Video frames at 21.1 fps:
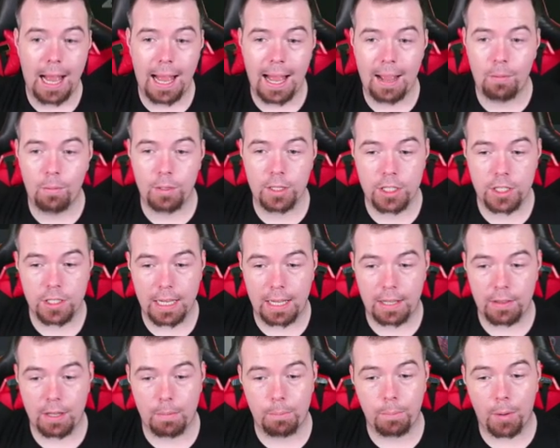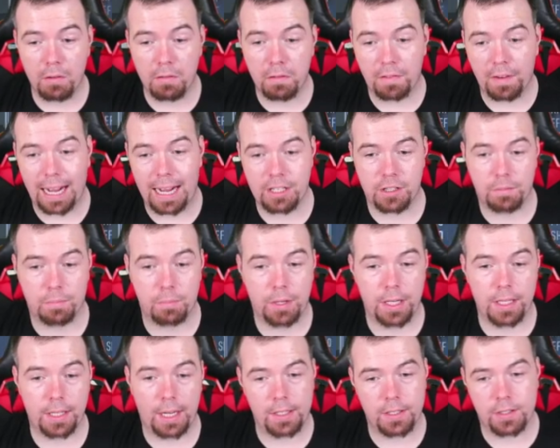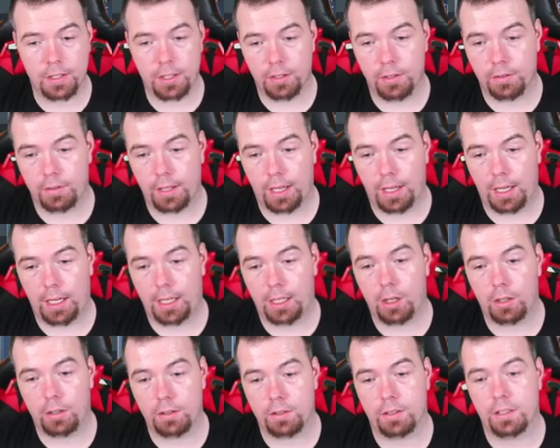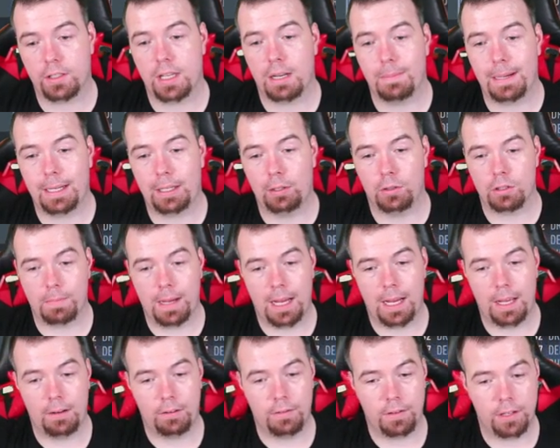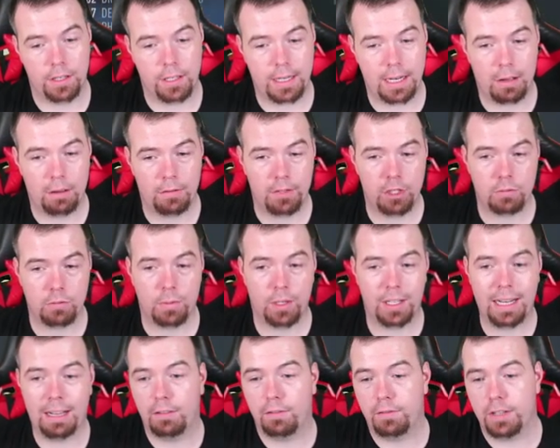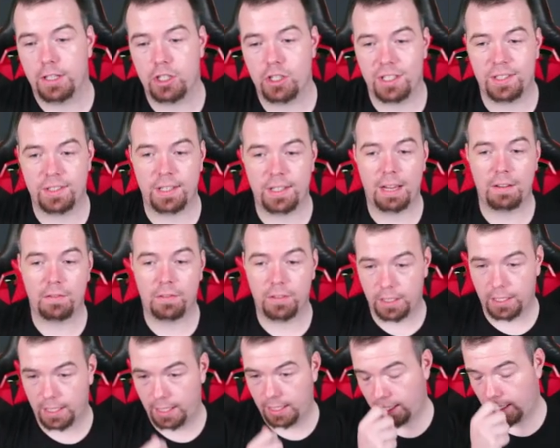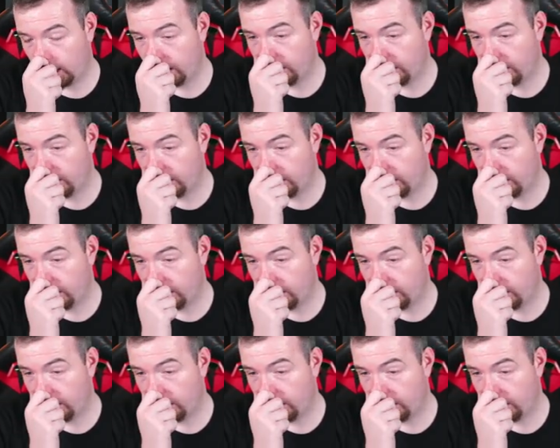which is, they're both actually pretty decent. The centre-back looks better than Arnautovic, but Arnautovic is definitely, I